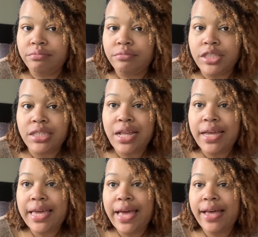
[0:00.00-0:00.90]
just
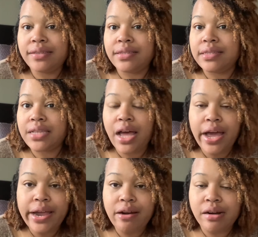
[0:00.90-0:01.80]
like gas is
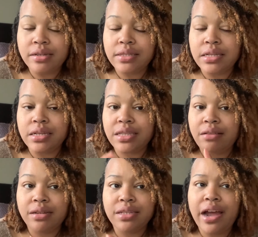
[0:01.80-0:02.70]
higher, there's things out
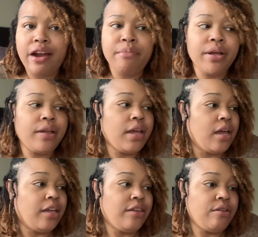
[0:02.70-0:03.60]
there is higher, but
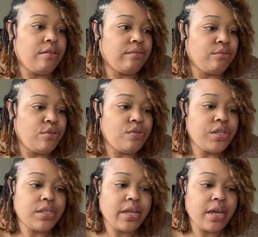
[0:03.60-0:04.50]
you know, you
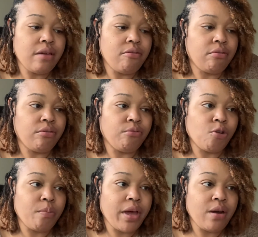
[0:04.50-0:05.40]
just say
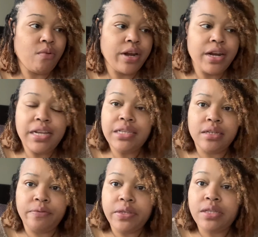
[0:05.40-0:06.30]
no matter what it is, and
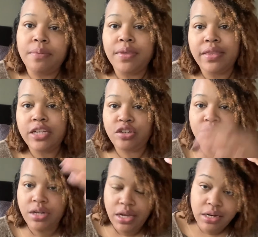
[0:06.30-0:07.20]
if it's something that you
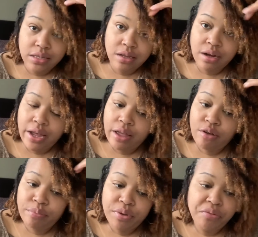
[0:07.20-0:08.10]
need and it's gonna
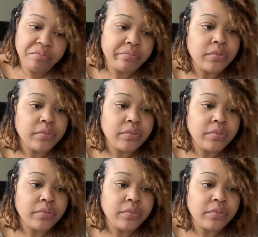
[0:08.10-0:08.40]
help you,